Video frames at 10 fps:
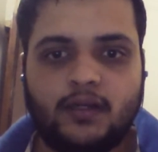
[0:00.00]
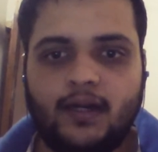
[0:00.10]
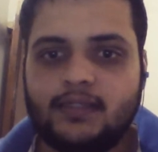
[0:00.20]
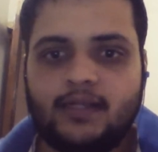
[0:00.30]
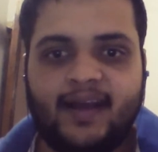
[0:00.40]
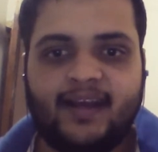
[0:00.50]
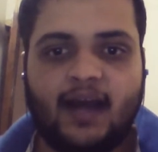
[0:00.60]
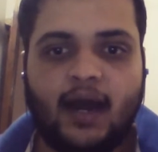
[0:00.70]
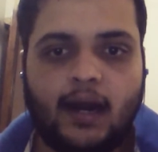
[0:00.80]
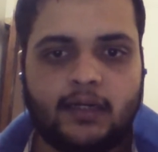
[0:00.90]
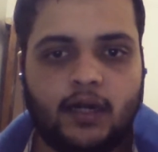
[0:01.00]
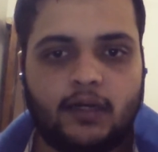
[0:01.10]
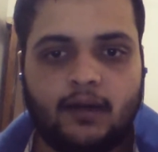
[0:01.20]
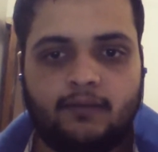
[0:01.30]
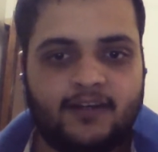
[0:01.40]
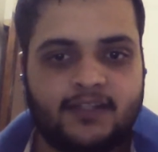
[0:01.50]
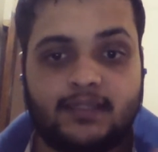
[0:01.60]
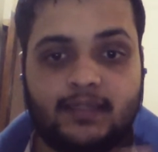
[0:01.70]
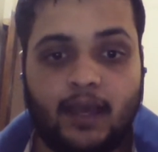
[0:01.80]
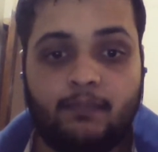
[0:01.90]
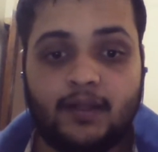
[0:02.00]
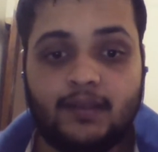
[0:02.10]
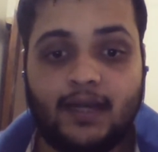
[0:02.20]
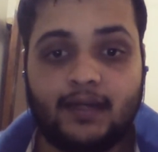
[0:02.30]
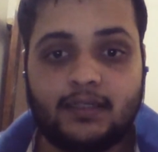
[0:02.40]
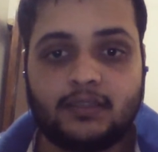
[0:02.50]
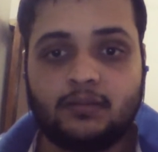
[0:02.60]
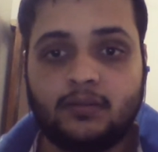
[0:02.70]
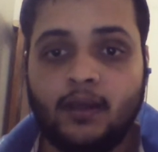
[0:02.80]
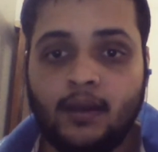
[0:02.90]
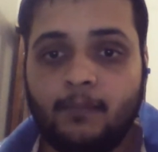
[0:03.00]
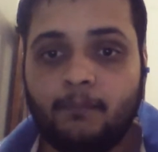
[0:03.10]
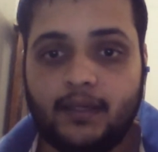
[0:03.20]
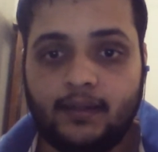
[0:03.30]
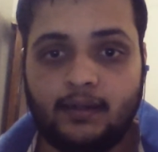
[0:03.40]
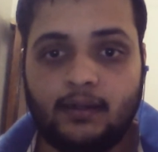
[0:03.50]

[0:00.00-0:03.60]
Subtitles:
It's like Arteta versus Emery that is been